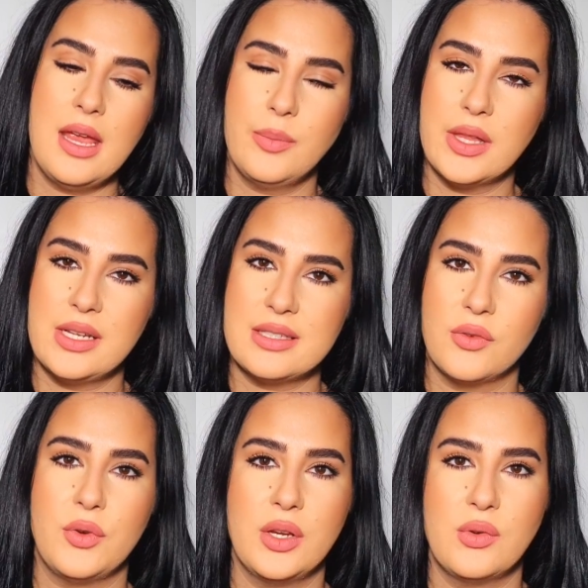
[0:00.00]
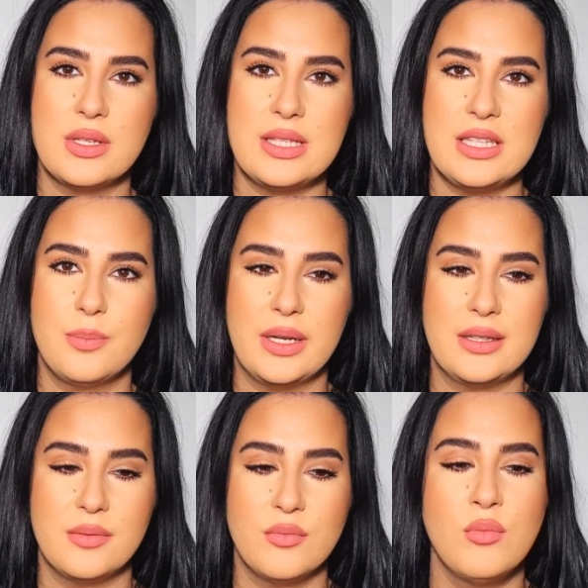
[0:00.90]
in Middle Eastern fragrances,
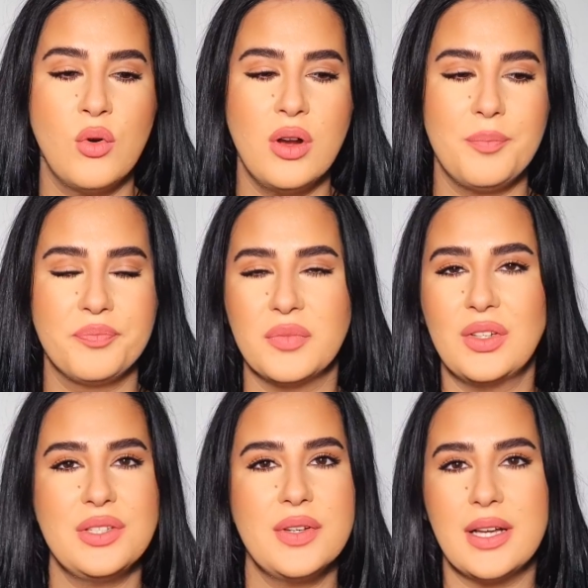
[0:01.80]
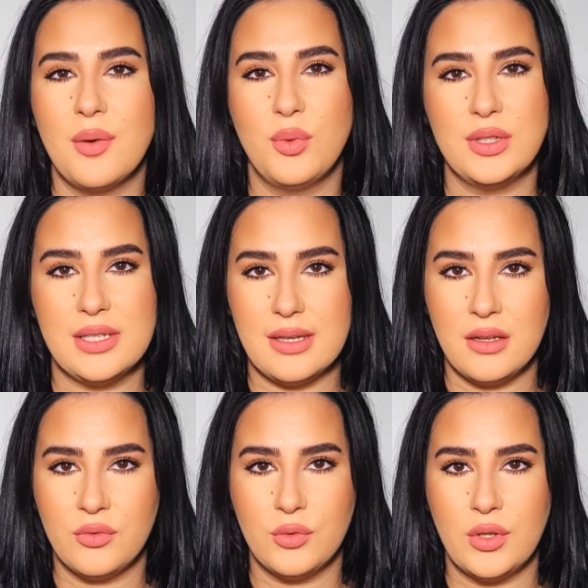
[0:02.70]
but more, not even Cambodian style
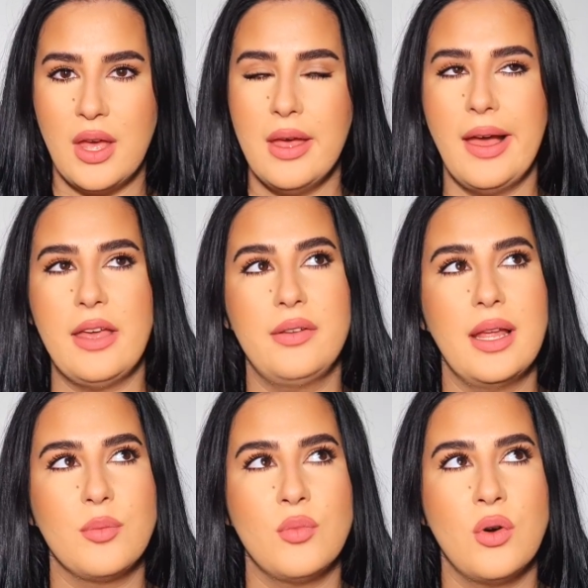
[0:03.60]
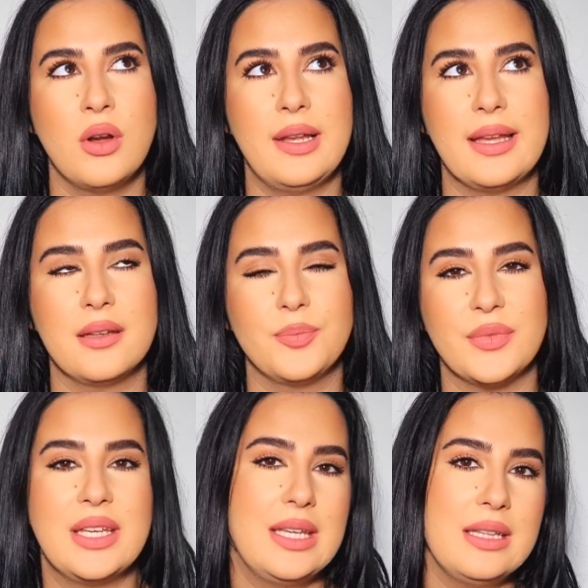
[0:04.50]
of oud. I feel like more like
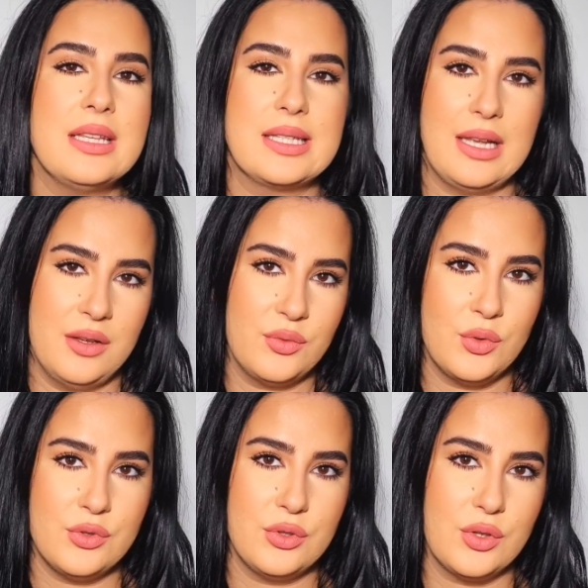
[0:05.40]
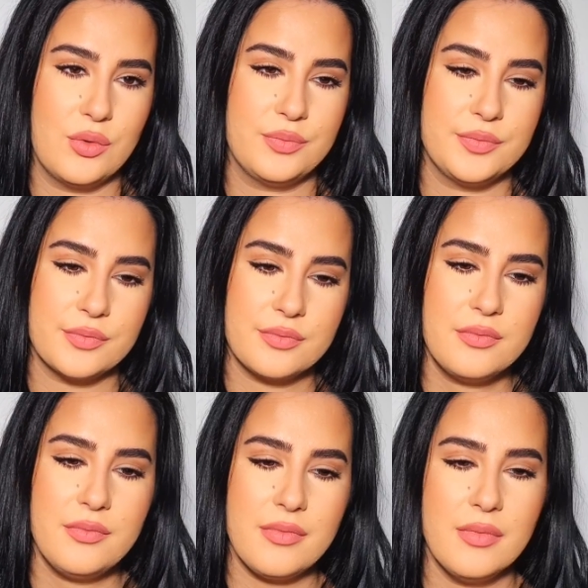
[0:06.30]
Hindi style of oud, you know?
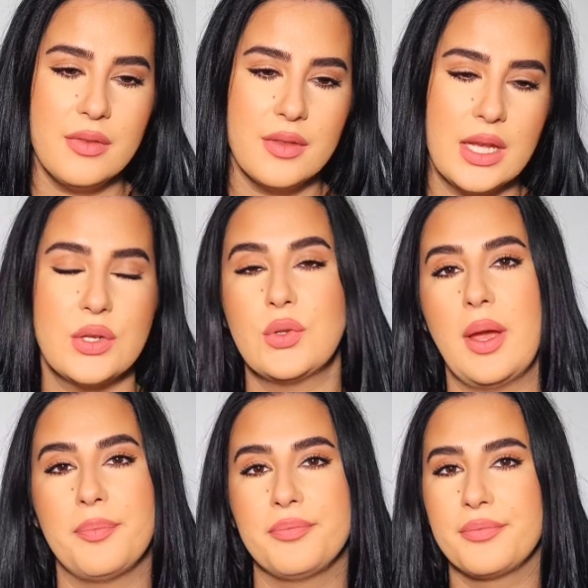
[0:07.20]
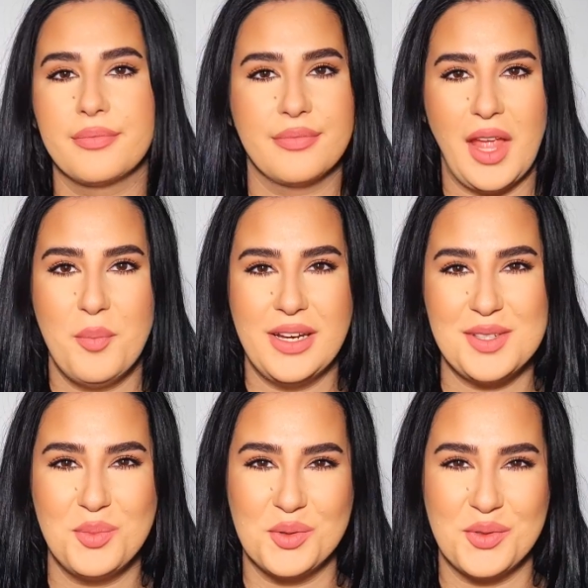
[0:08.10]
So yeah, but
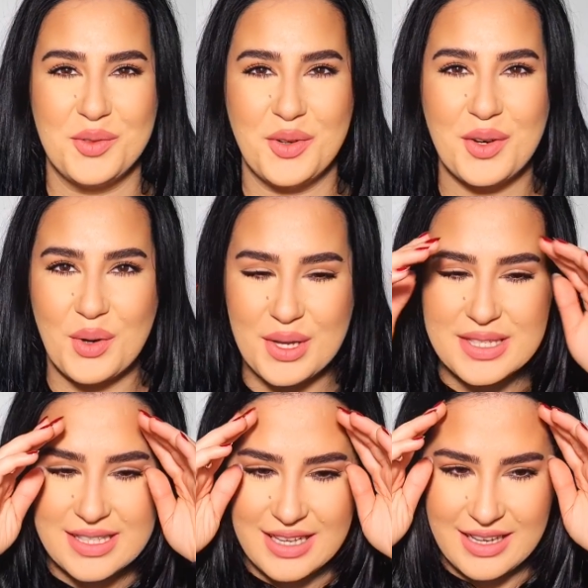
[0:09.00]
it's a beautiful fragrance.